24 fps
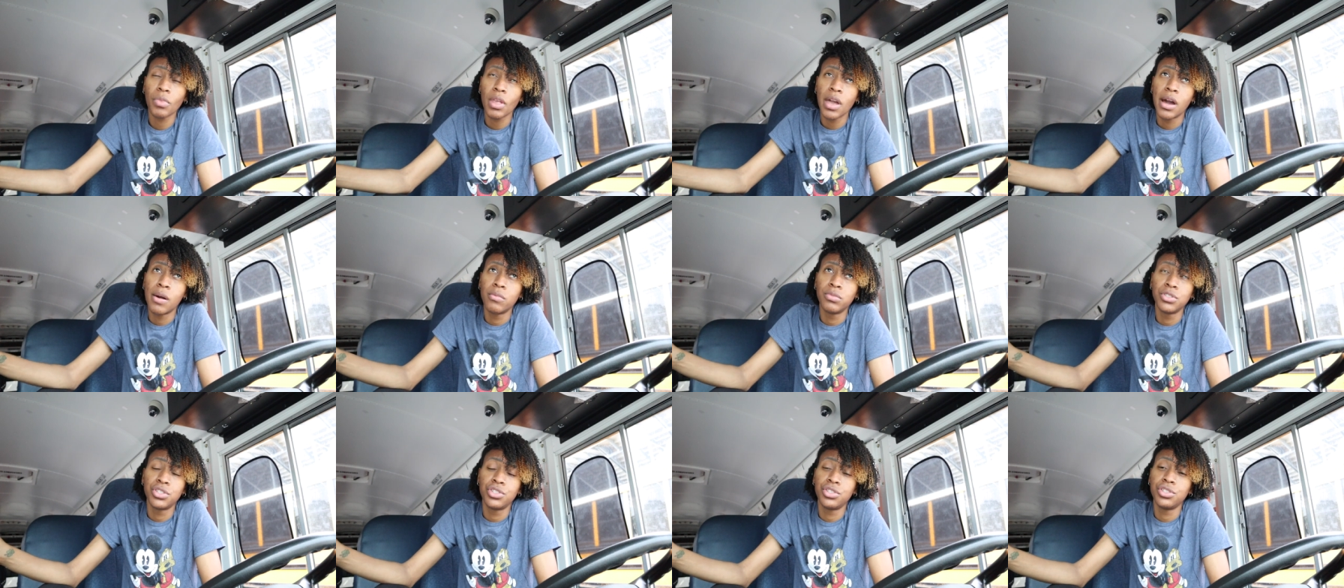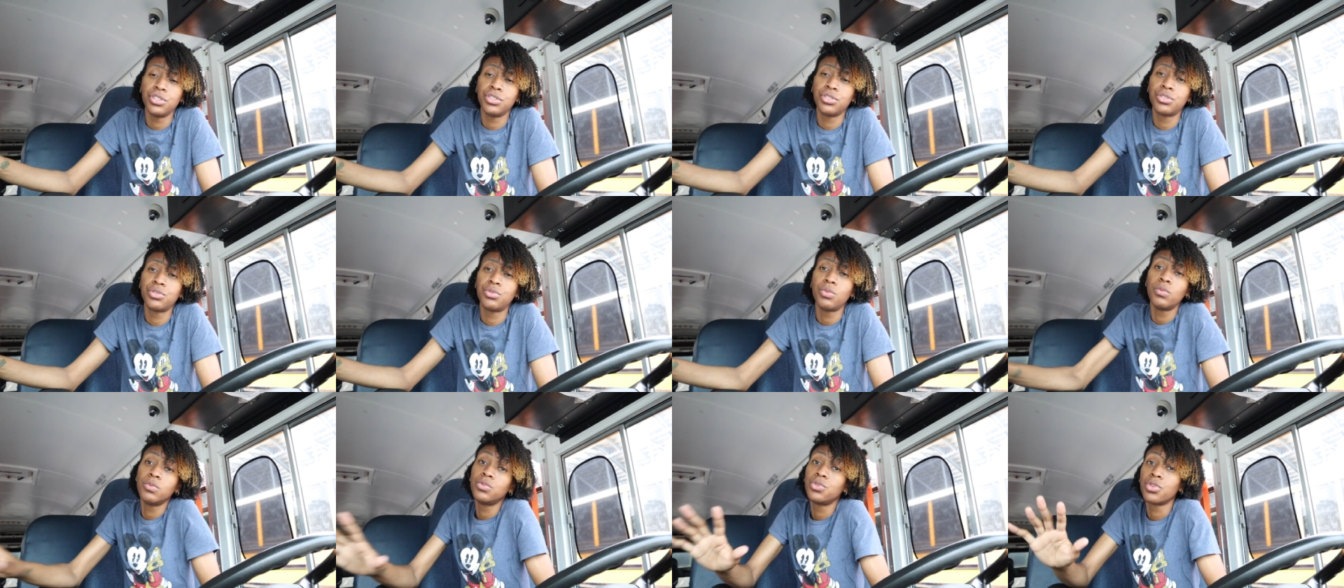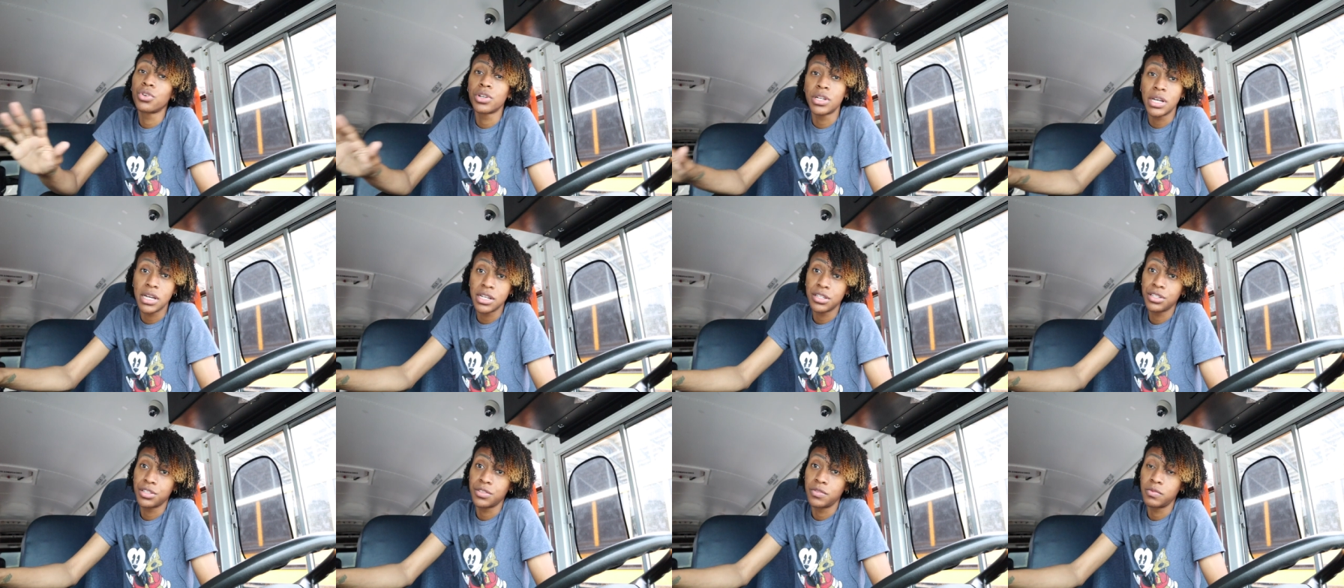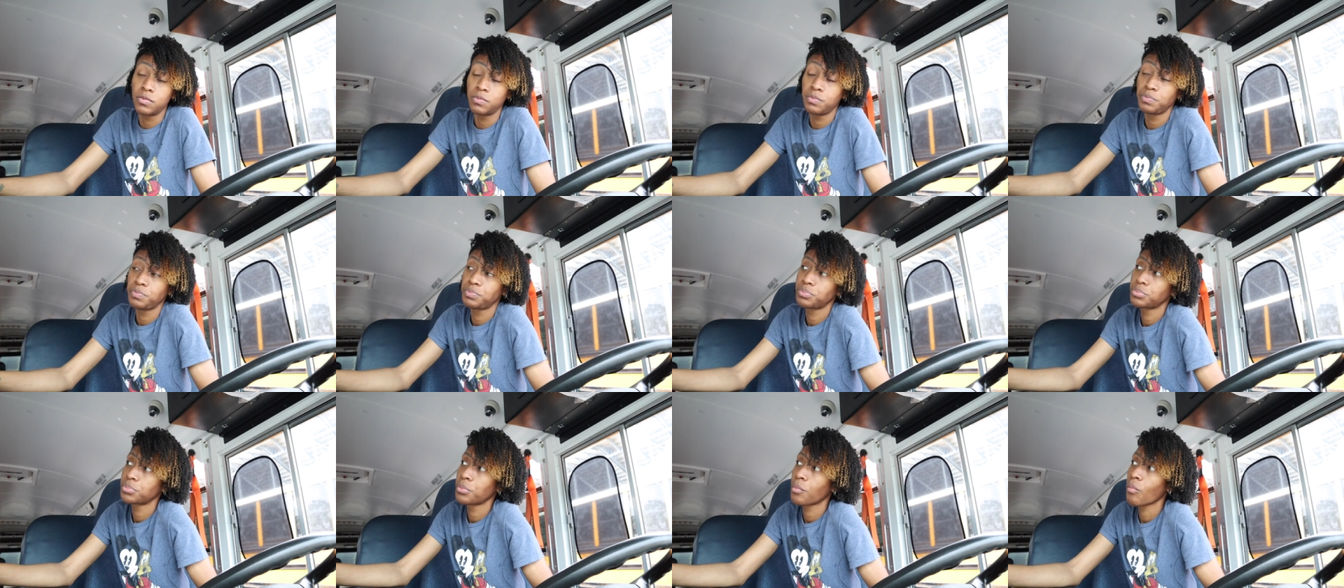I was just door dashing.
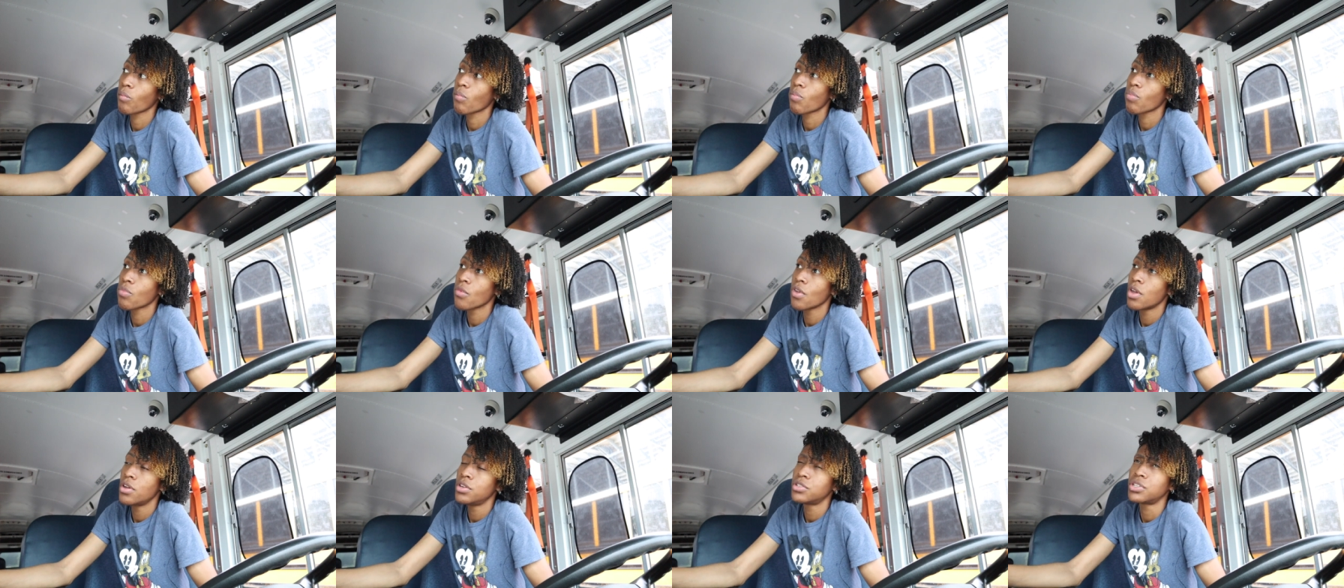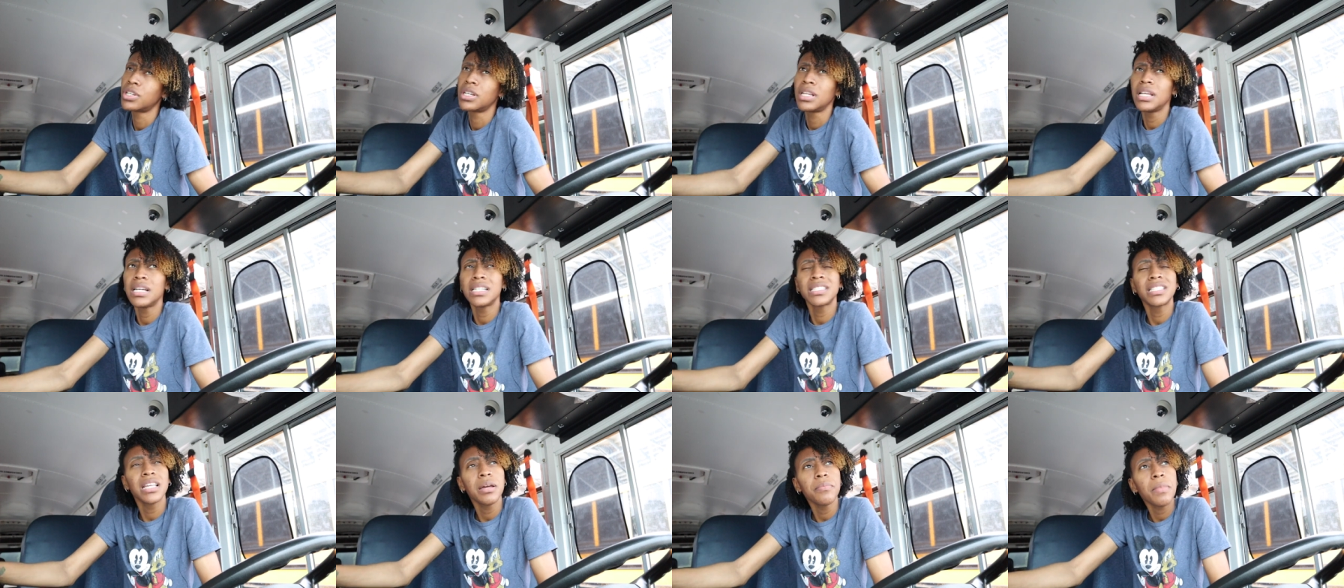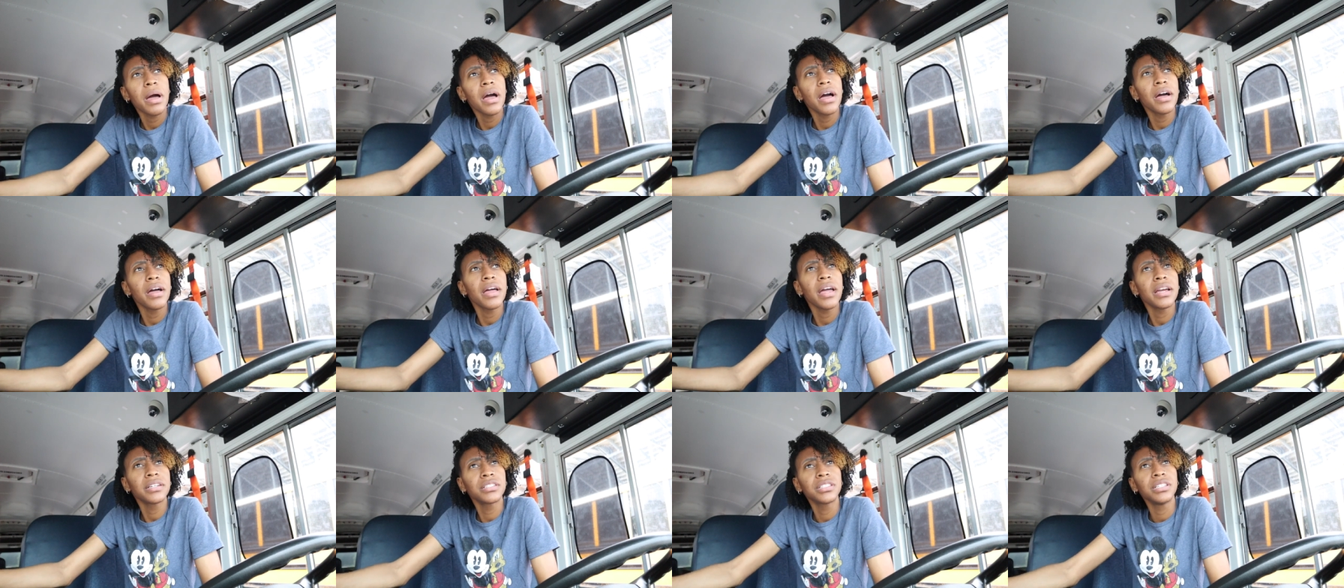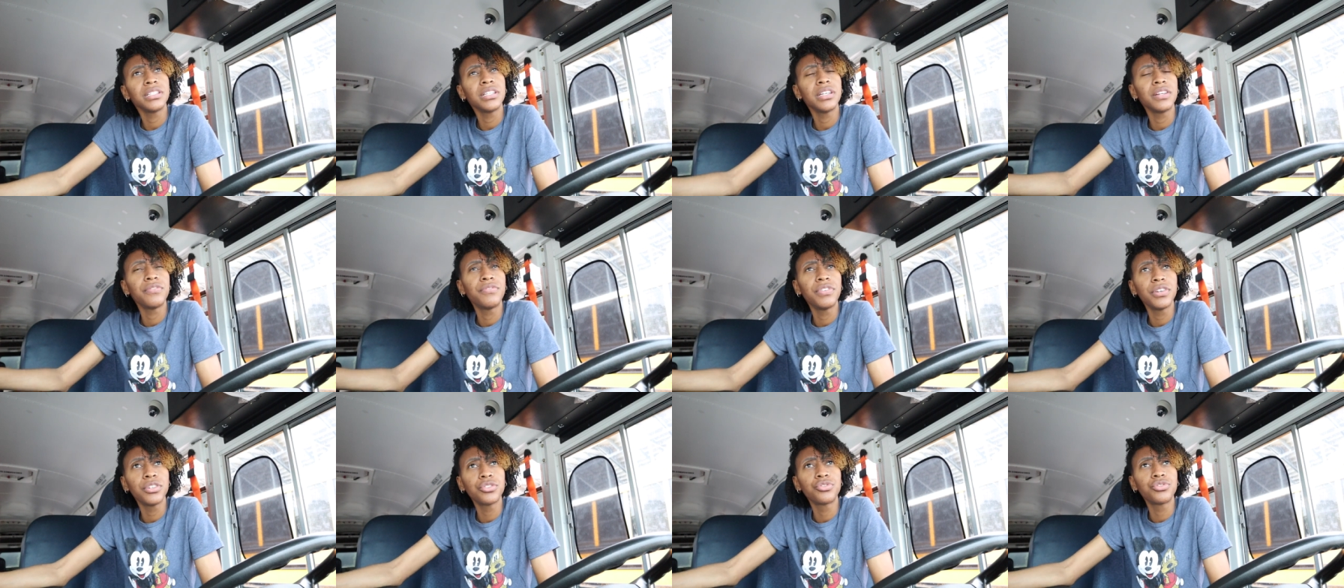So last time I actually
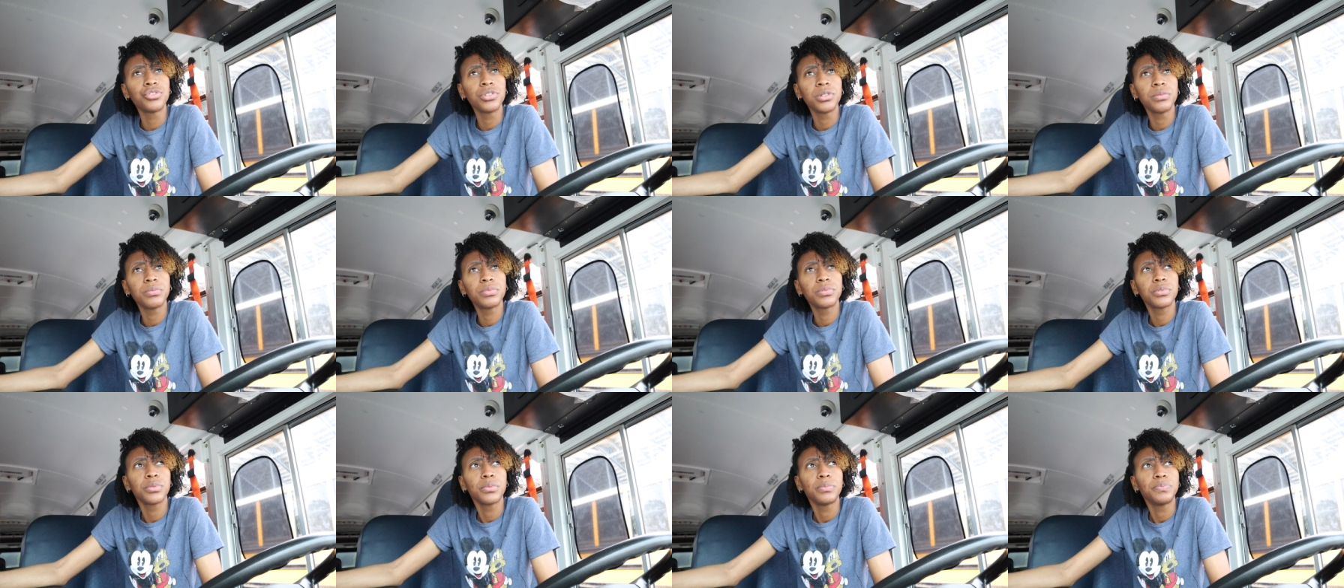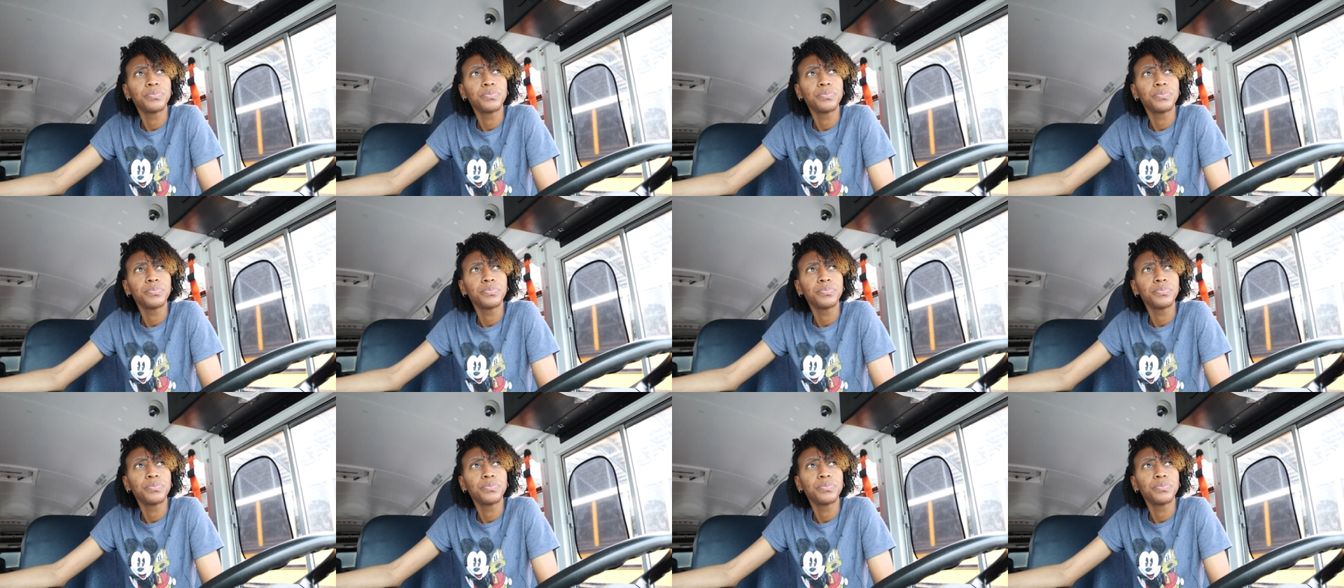did field trips